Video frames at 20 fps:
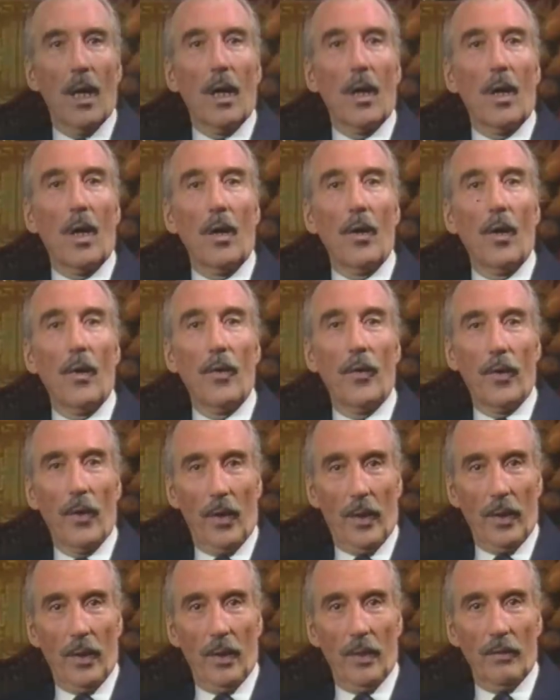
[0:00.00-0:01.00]
Conan
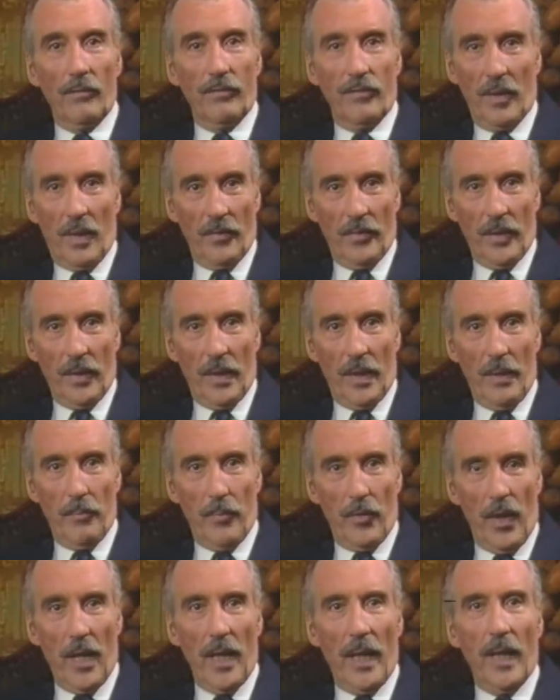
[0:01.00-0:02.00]
Doyle fervently
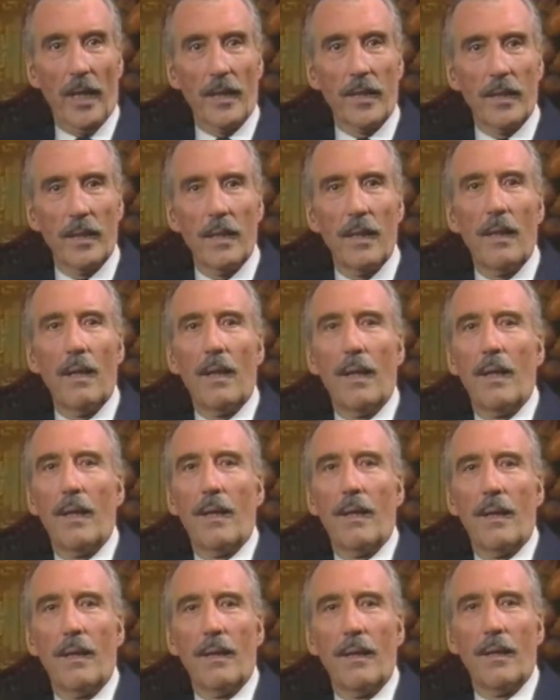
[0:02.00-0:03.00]
prayed.
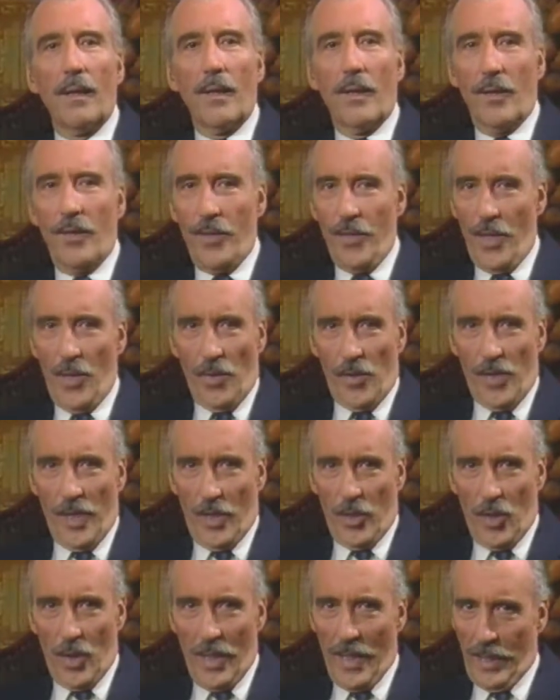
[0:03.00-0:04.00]
No
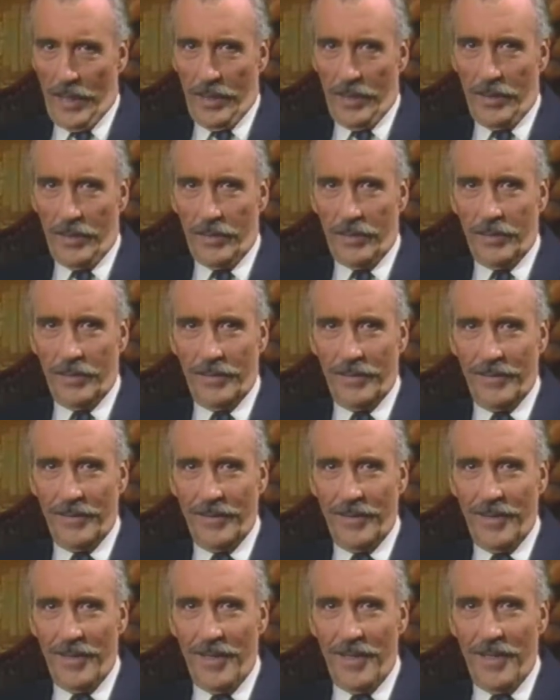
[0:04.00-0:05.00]
such luck.
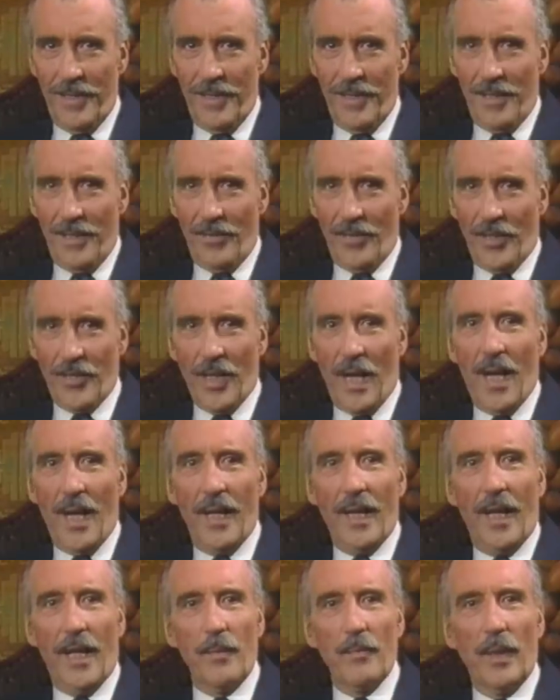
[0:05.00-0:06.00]
The
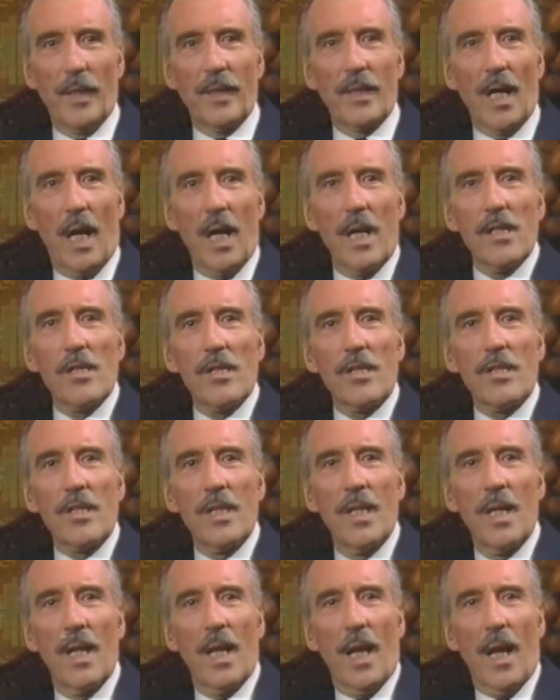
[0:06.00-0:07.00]
die had been
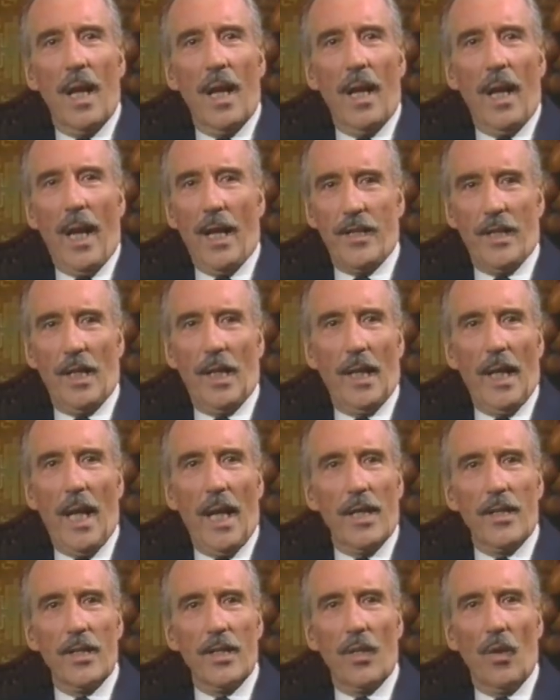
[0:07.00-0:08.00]
cast and had
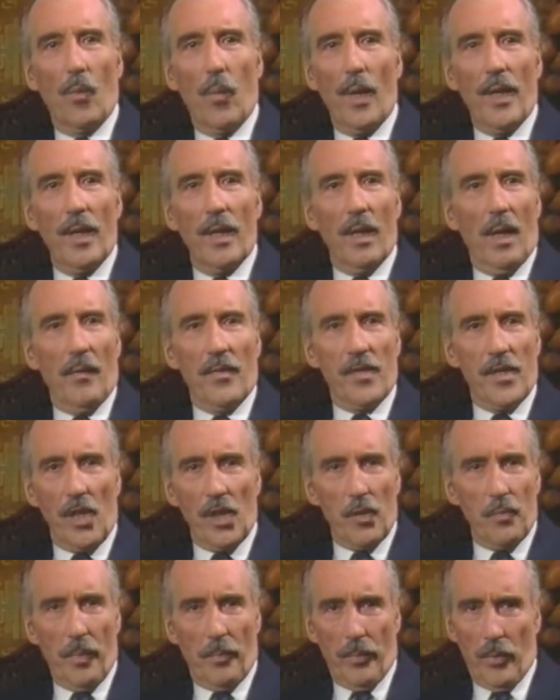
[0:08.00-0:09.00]
landed a winner of
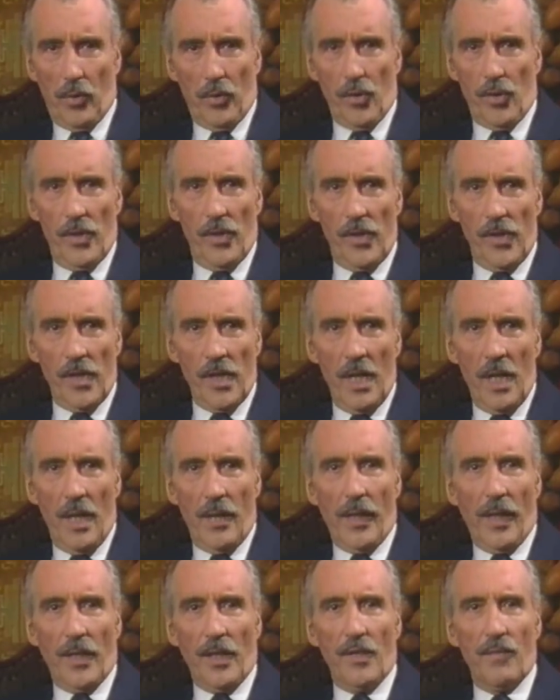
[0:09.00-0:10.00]
such proportions
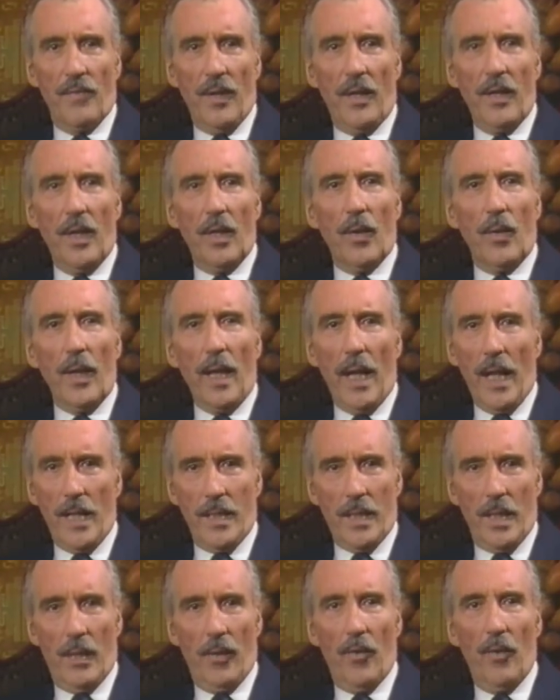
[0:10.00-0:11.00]
that its very
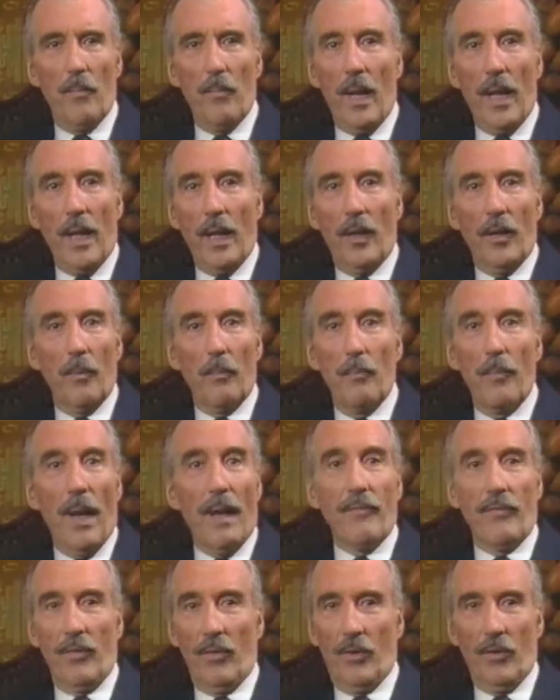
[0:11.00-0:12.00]
creator remained
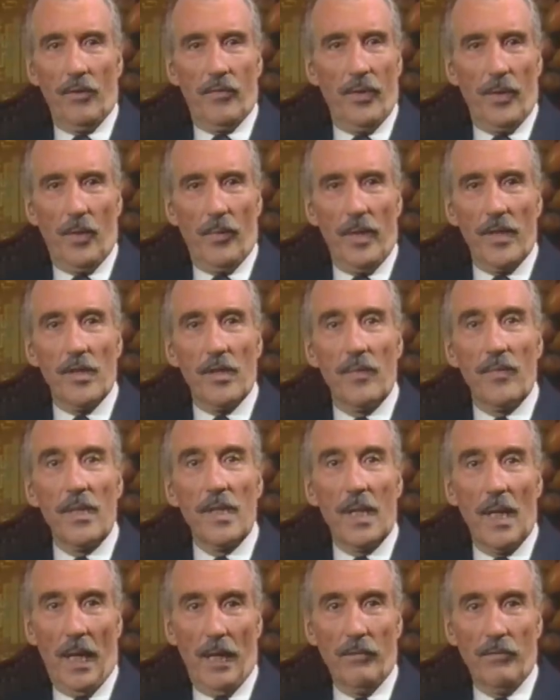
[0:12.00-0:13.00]
baffled for the rest of
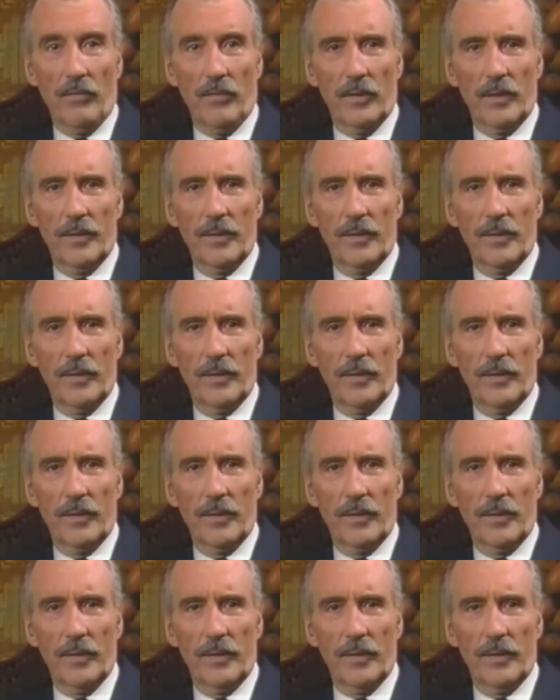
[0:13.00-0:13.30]
his life.